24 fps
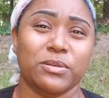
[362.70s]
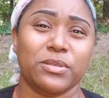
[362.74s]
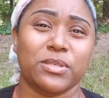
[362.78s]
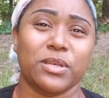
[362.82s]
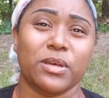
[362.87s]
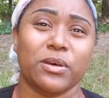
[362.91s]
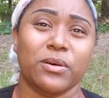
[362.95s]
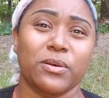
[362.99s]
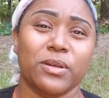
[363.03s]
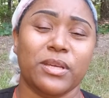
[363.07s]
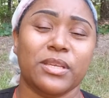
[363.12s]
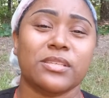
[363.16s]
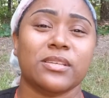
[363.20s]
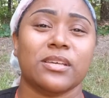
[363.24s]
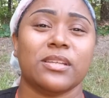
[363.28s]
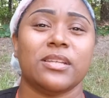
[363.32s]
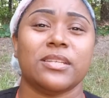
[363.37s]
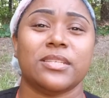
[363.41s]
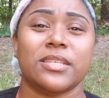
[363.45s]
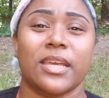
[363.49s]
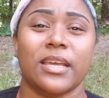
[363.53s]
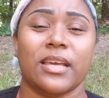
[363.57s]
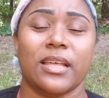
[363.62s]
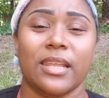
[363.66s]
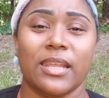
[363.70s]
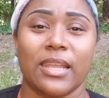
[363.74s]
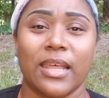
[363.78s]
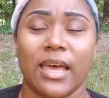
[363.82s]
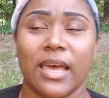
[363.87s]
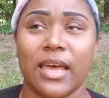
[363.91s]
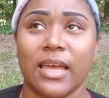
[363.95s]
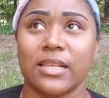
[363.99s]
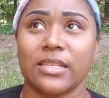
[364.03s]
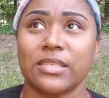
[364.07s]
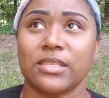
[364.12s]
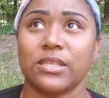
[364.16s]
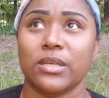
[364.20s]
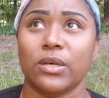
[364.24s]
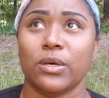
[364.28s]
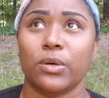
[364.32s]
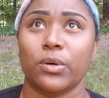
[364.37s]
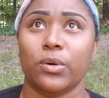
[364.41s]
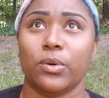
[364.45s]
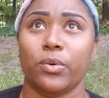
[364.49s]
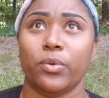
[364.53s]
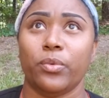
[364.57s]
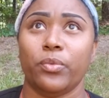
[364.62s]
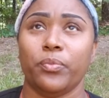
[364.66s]
So it's going to take a lot.
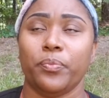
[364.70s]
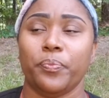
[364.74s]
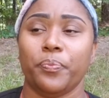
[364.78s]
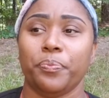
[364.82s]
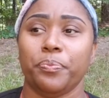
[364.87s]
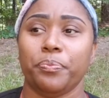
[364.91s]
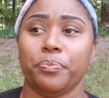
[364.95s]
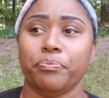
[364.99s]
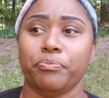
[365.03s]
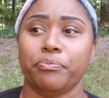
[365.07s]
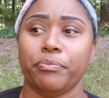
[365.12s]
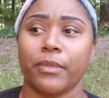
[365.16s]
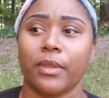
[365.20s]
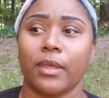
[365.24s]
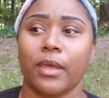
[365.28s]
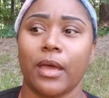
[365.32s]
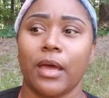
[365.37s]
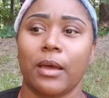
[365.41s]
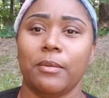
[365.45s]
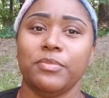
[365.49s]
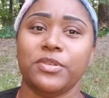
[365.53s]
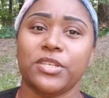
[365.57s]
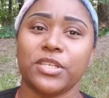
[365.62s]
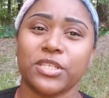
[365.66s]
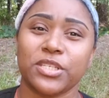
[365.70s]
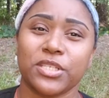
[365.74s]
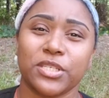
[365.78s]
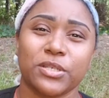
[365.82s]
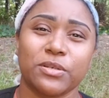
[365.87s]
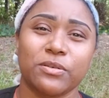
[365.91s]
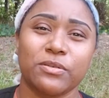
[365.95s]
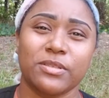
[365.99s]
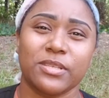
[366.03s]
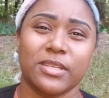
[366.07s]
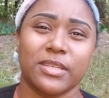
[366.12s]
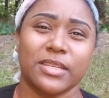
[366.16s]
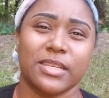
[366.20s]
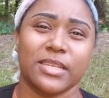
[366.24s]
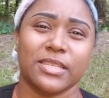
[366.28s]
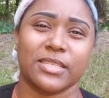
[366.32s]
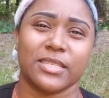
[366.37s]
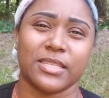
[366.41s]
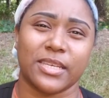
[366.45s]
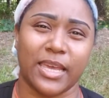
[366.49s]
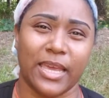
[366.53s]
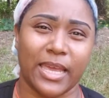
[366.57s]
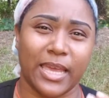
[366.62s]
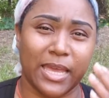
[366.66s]
So I'm just using this
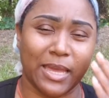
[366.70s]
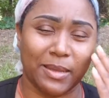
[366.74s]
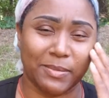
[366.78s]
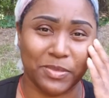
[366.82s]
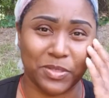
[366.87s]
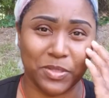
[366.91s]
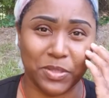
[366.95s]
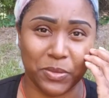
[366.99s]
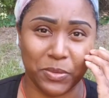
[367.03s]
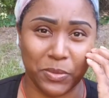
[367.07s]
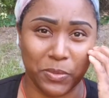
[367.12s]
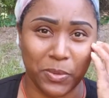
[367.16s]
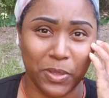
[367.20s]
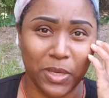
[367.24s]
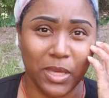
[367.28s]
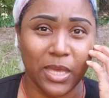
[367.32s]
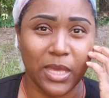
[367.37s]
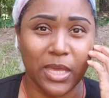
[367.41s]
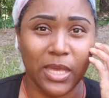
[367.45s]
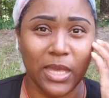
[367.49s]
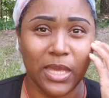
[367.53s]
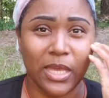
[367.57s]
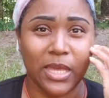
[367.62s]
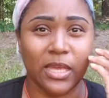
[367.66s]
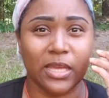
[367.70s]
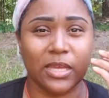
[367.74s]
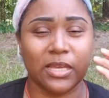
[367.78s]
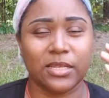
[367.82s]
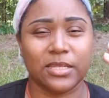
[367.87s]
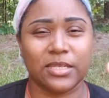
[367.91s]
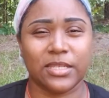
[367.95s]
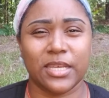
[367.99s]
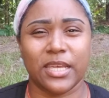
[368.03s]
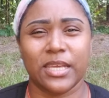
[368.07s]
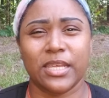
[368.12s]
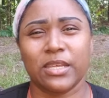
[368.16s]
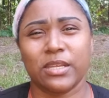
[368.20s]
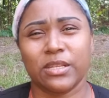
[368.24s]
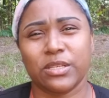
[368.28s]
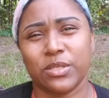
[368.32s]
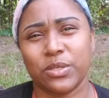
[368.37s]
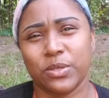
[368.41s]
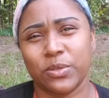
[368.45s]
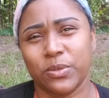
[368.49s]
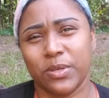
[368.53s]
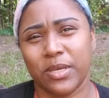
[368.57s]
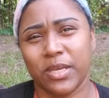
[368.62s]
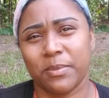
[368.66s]
time to continue
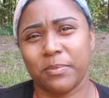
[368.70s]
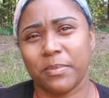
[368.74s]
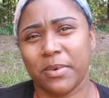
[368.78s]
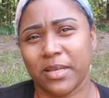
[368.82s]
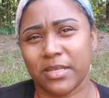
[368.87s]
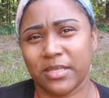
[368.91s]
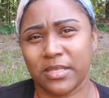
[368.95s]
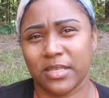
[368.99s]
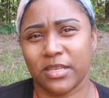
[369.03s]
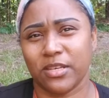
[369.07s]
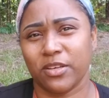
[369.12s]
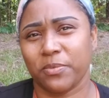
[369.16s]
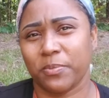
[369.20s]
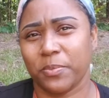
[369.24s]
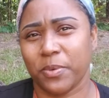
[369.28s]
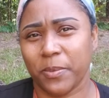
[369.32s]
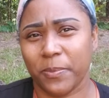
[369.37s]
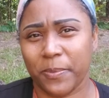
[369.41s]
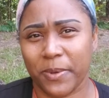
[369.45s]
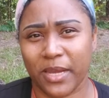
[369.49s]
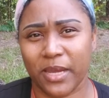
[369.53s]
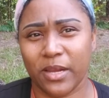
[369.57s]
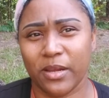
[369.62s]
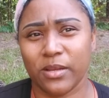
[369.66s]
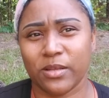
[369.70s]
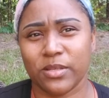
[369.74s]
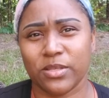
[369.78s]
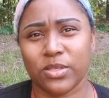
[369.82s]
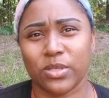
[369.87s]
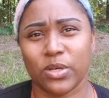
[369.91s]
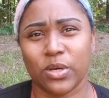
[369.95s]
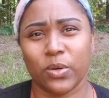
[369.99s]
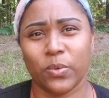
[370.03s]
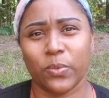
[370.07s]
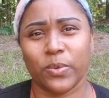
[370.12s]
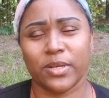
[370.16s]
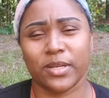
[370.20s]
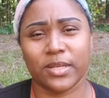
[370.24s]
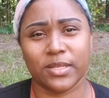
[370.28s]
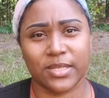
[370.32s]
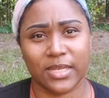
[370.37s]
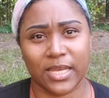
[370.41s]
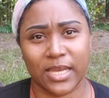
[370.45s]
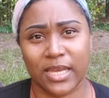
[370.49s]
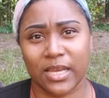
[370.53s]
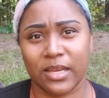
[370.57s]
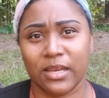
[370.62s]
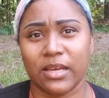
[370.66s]
to get myself prepared, so when the
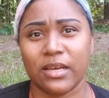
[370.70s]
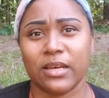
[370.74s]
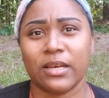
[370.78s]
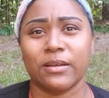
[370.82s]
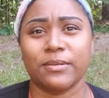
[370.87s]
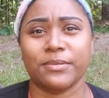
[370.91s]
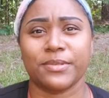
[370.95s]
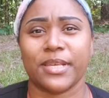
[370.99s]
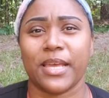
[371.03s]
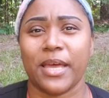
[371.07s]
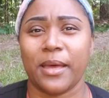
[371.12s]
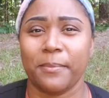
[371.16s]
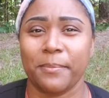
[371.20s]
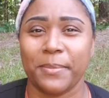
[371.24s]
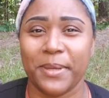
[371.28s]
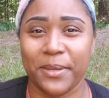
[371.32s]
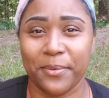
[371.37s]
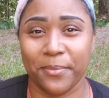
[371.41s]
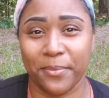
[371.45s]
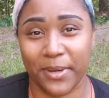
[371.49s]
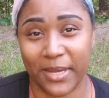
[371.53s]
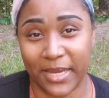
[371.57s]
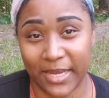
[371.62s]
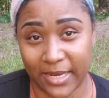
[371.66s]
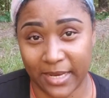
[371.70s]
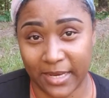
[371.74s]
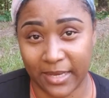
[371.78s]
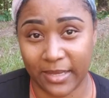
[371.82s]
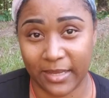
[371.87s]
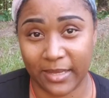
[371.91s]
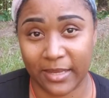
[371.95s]
time comes, I'll be ready.